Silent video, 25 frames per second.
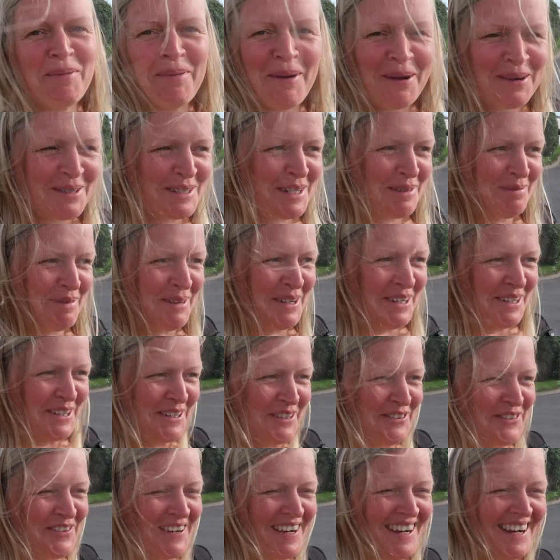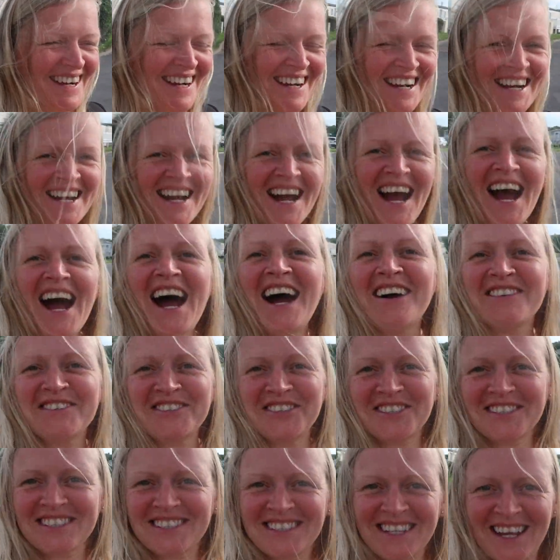we're about to move. I've
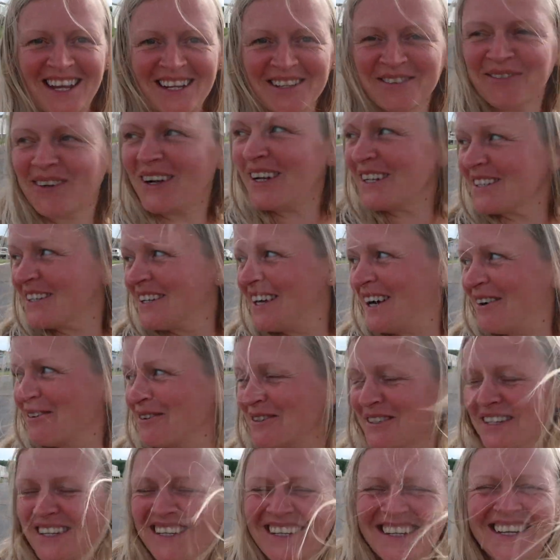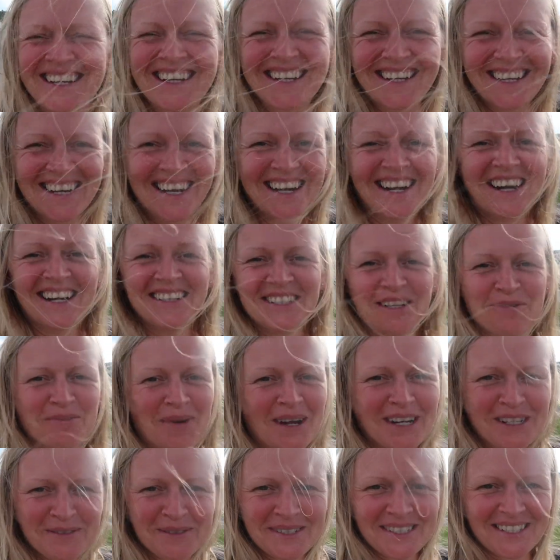just said, whilst
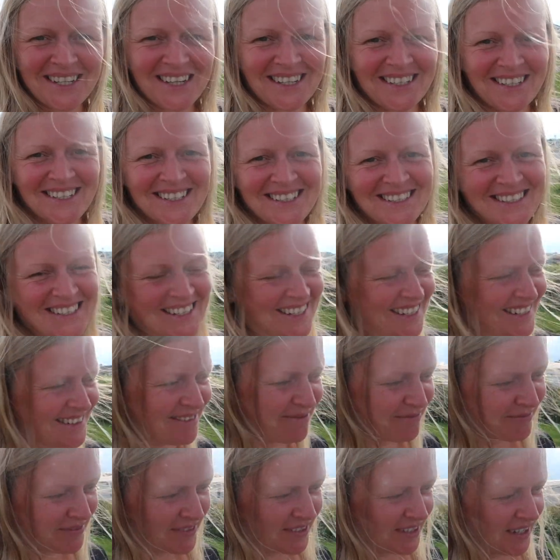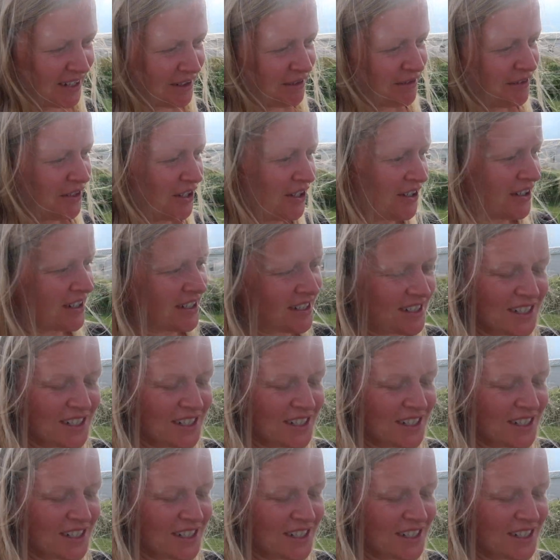we're standing still, I'll vlog.